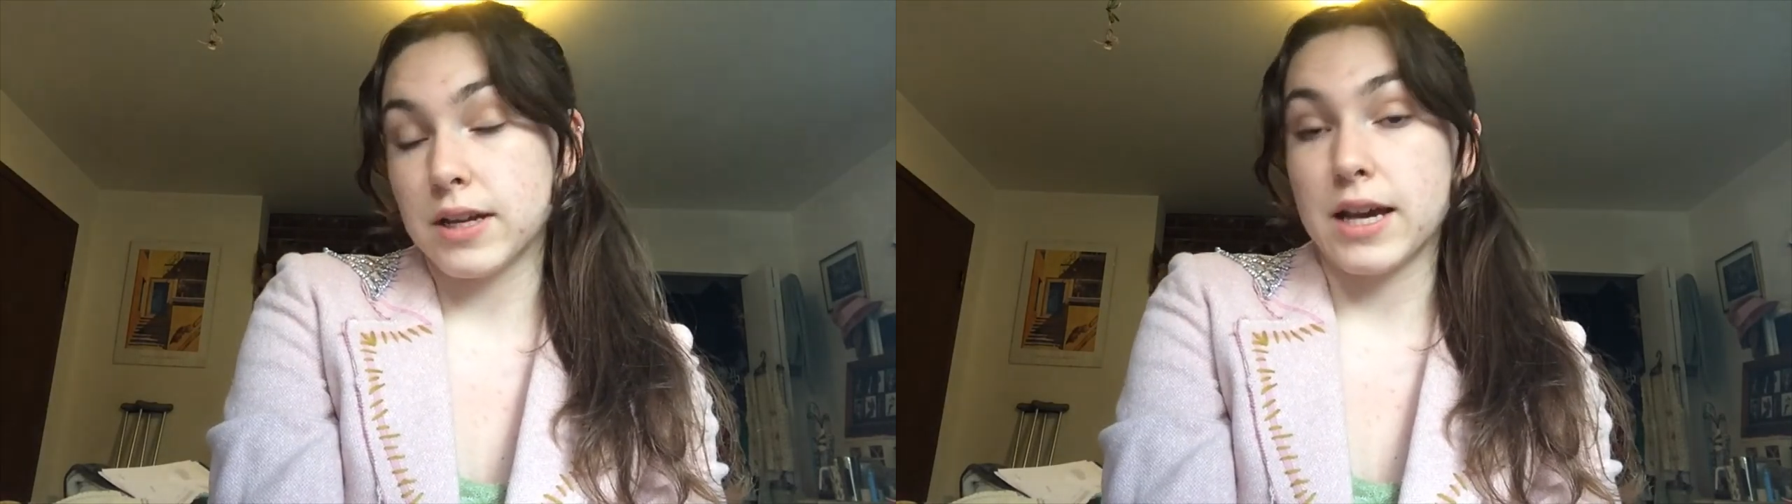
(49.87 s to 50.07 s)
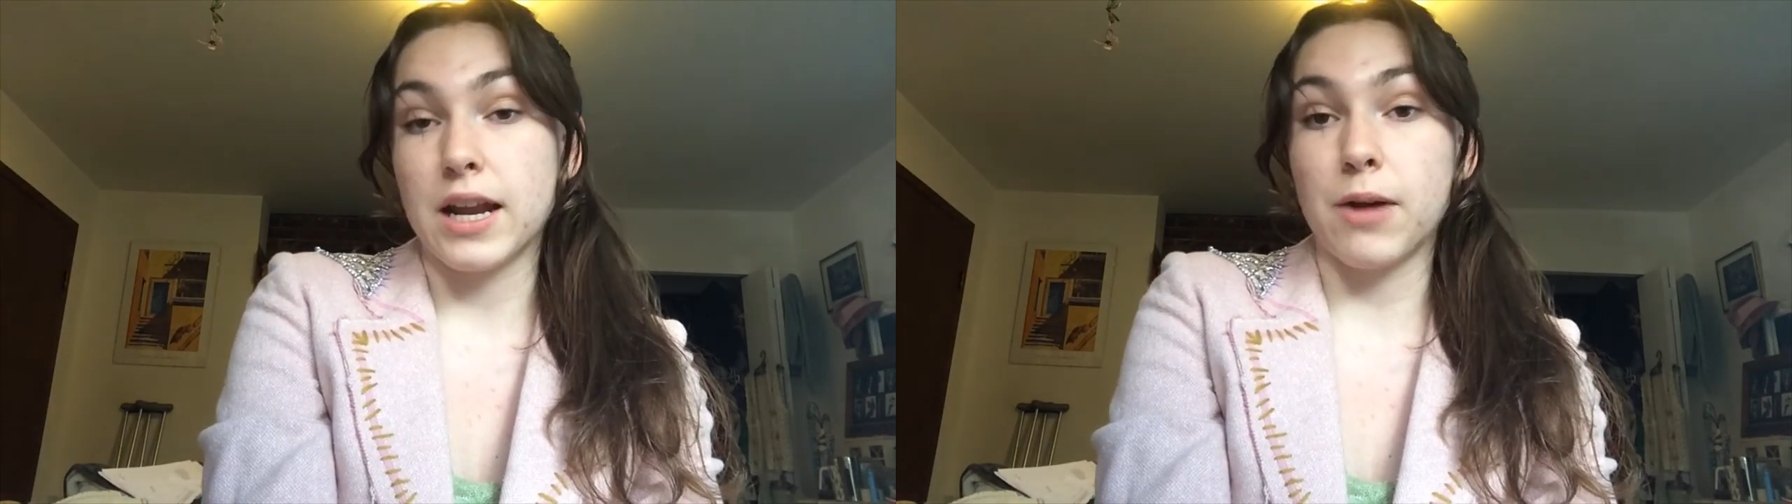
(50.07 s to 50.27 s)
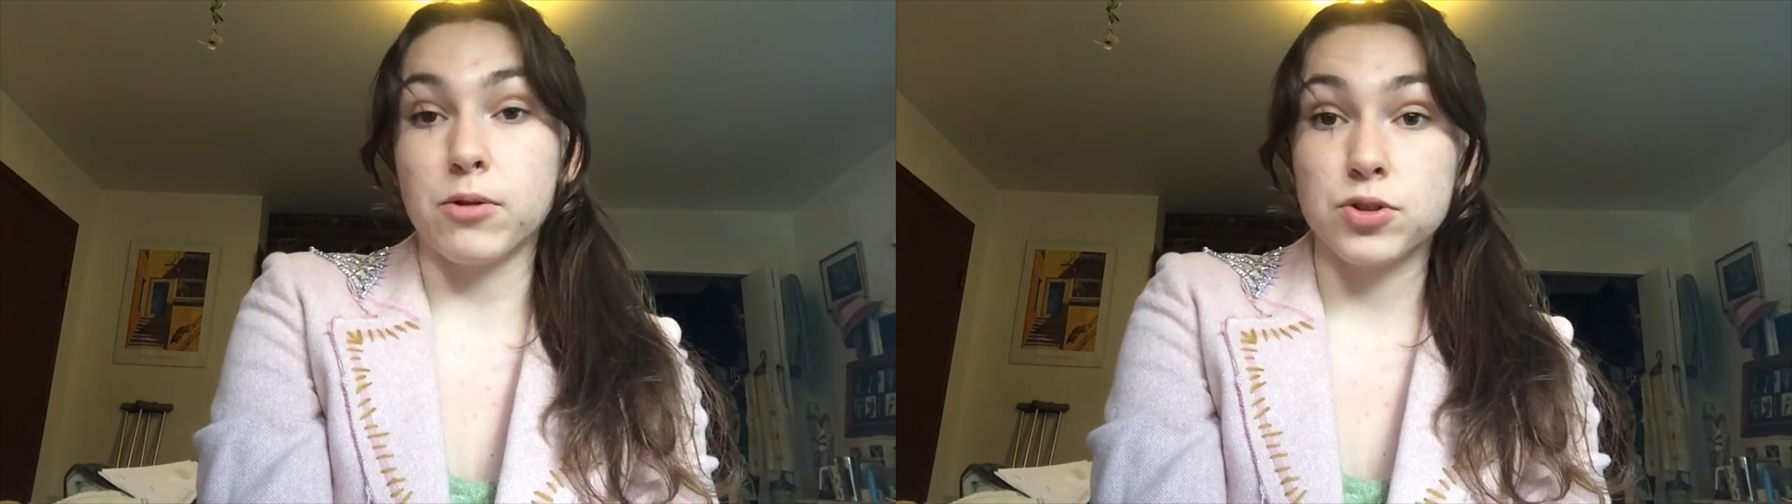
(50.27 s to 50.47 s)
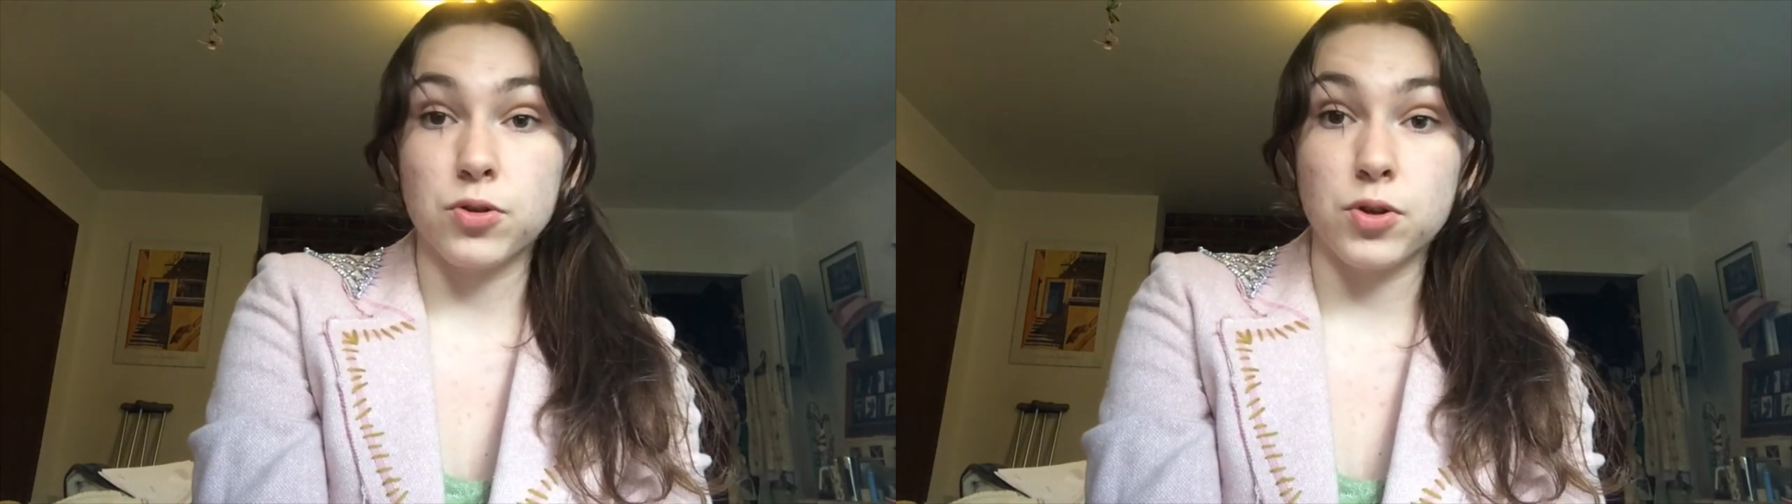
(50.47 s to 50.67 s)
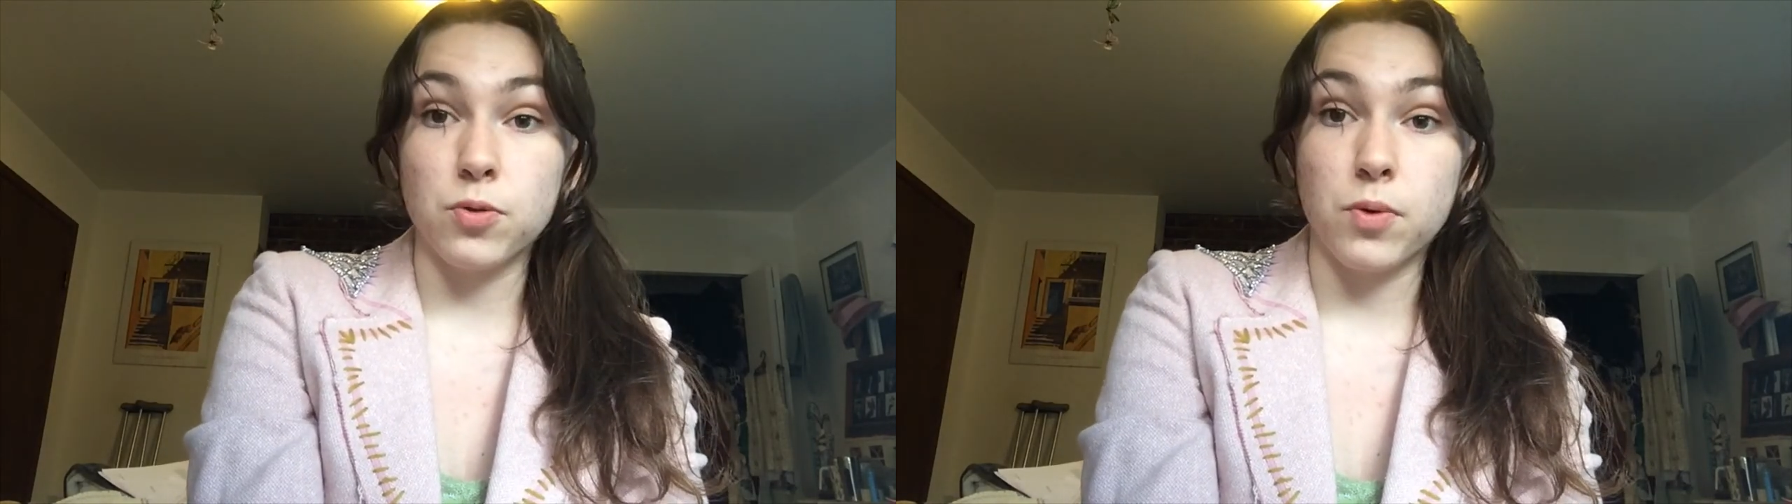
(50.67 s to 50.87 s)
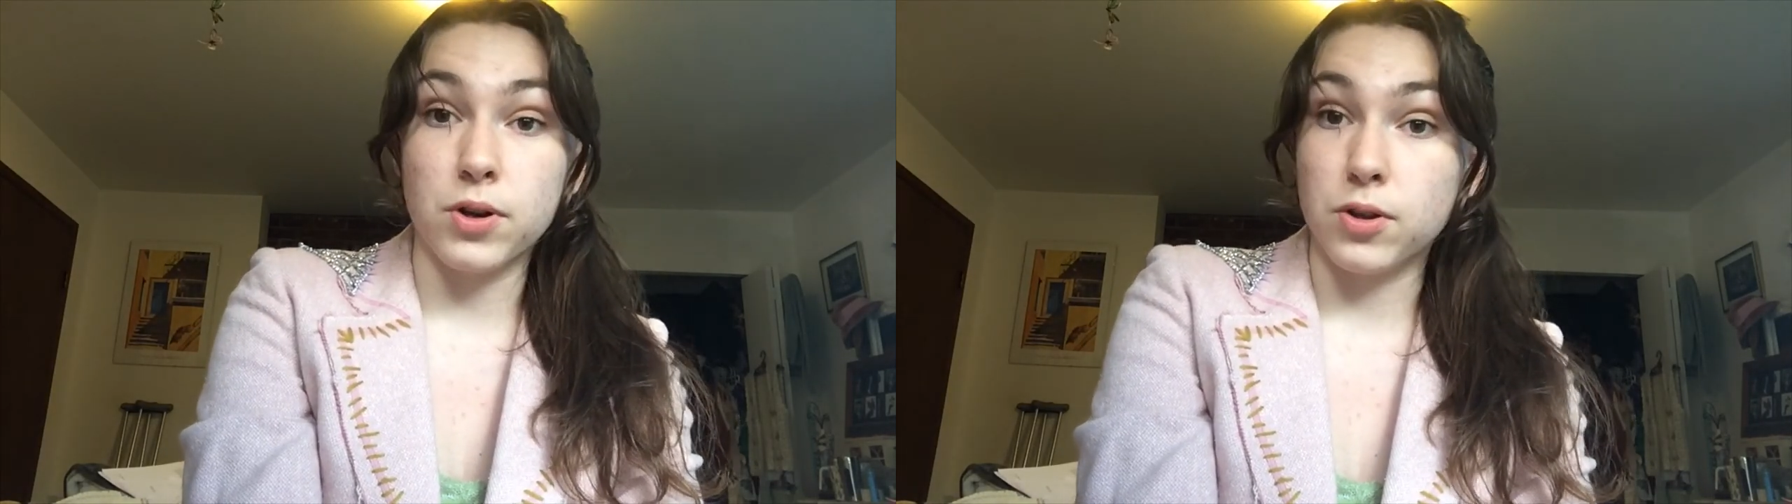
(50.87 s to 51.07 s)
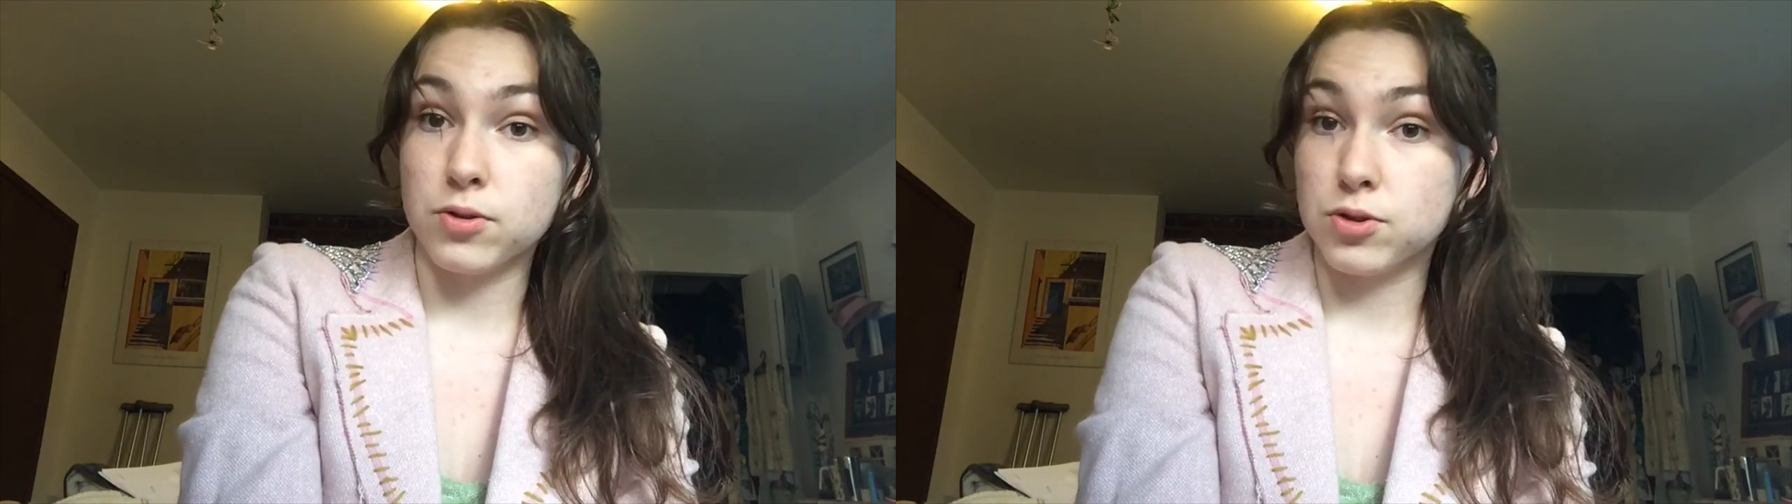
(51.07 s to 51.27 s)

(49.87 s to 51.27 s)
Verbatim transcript: and I will show you one of those